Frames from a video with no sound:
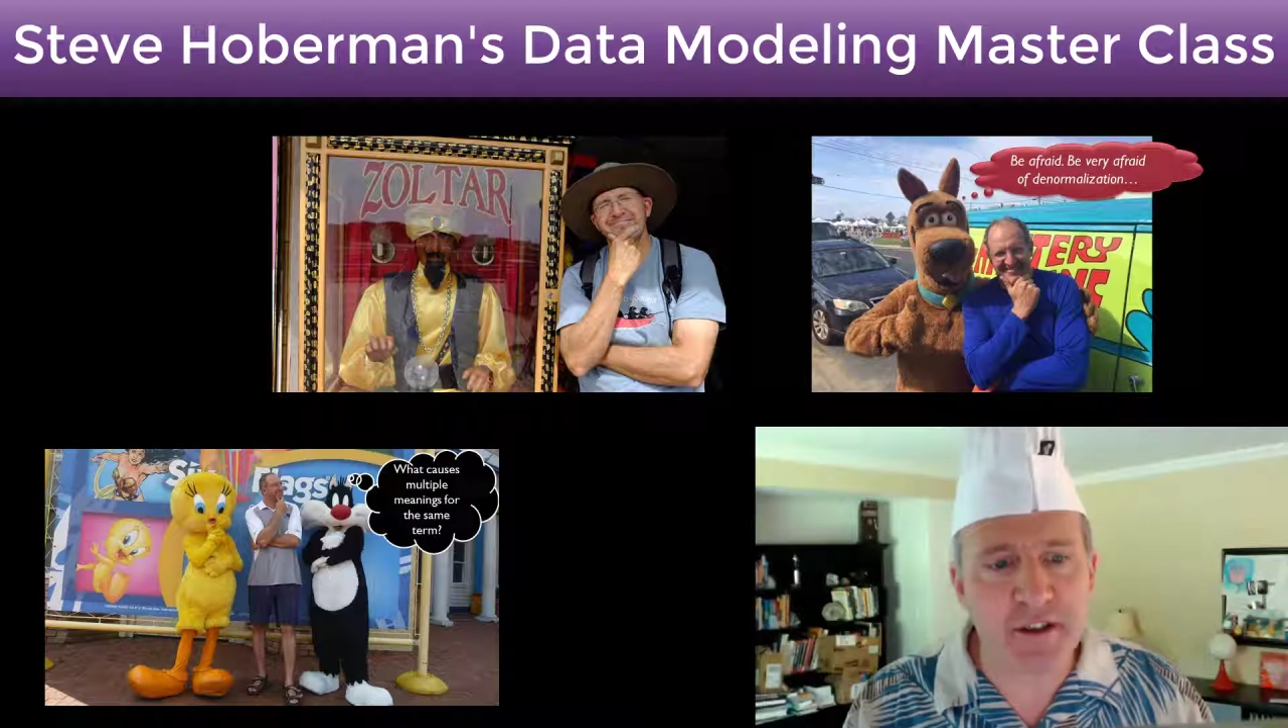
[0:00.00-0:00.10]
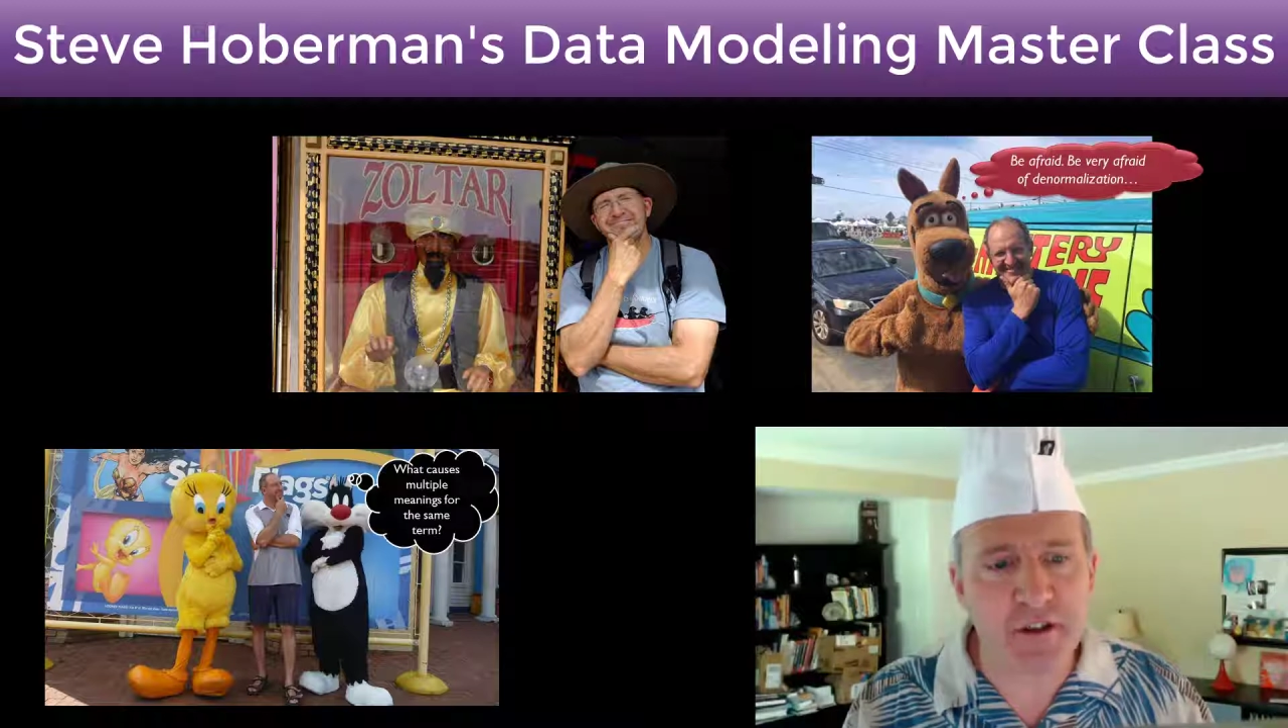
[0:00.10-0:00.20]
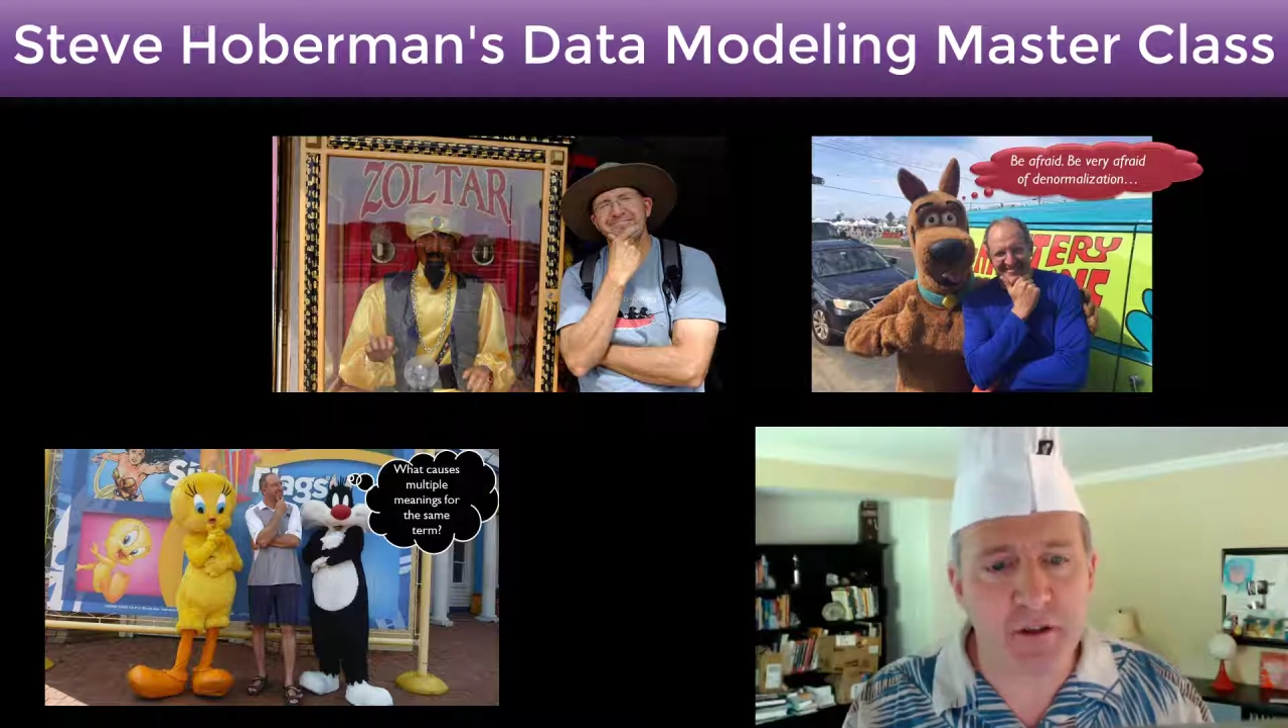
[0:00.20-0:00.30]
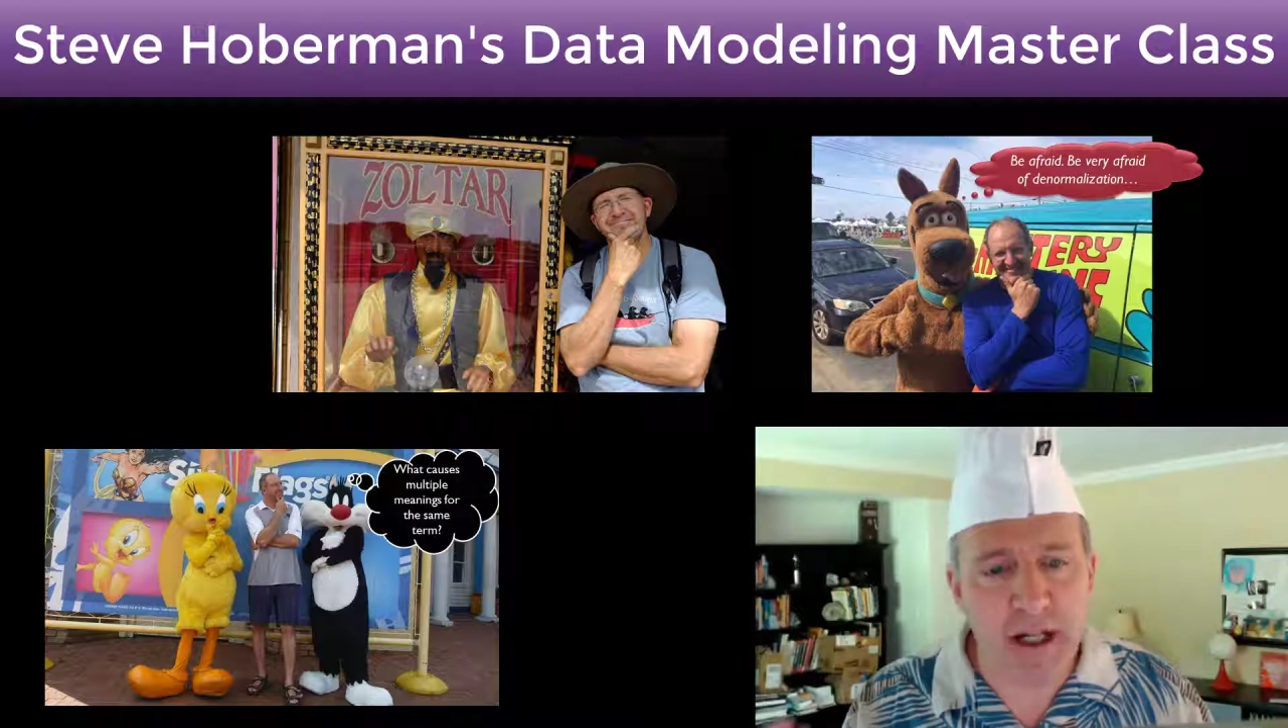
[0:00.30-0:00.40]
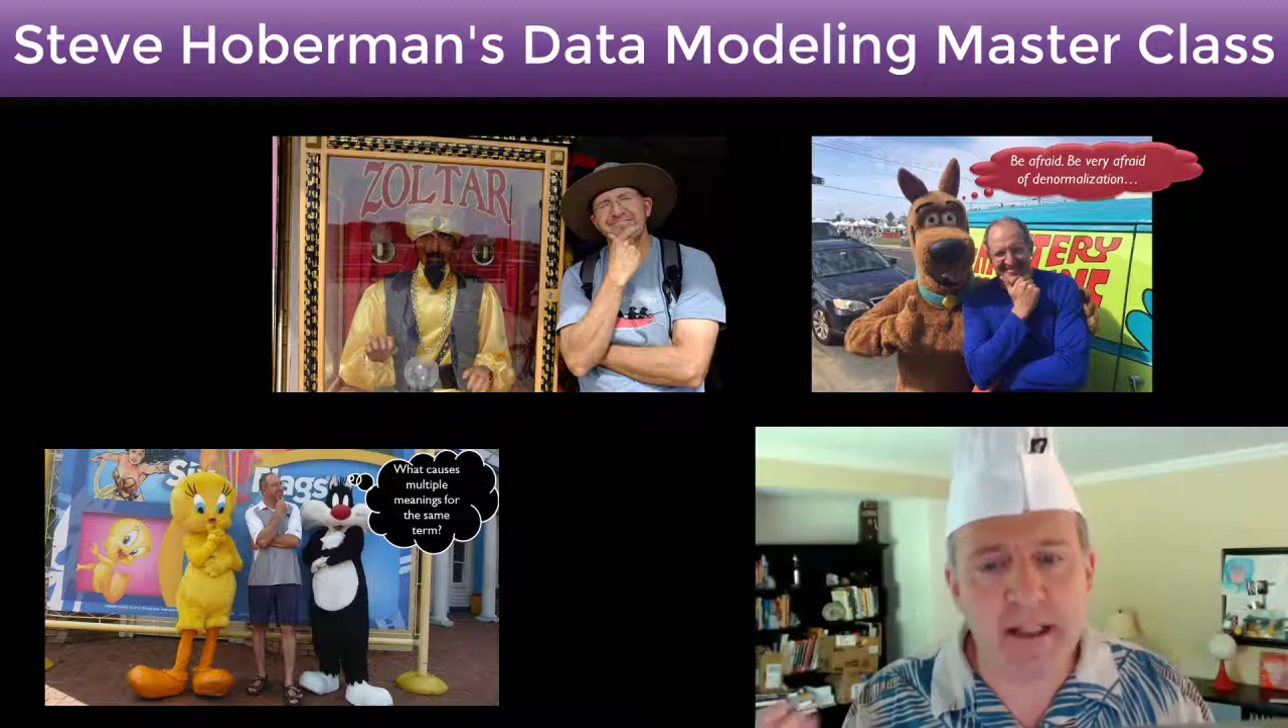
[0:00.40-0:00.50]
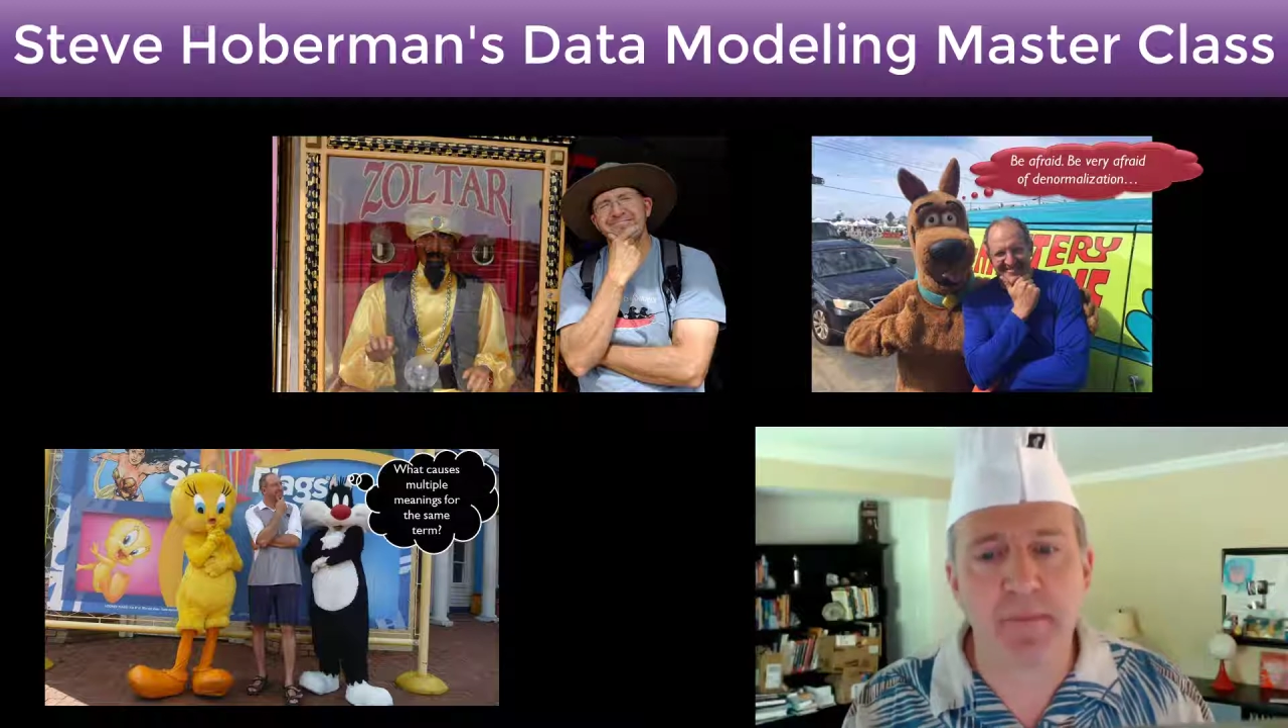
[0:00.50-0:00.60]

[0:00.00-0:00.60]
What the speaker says: create the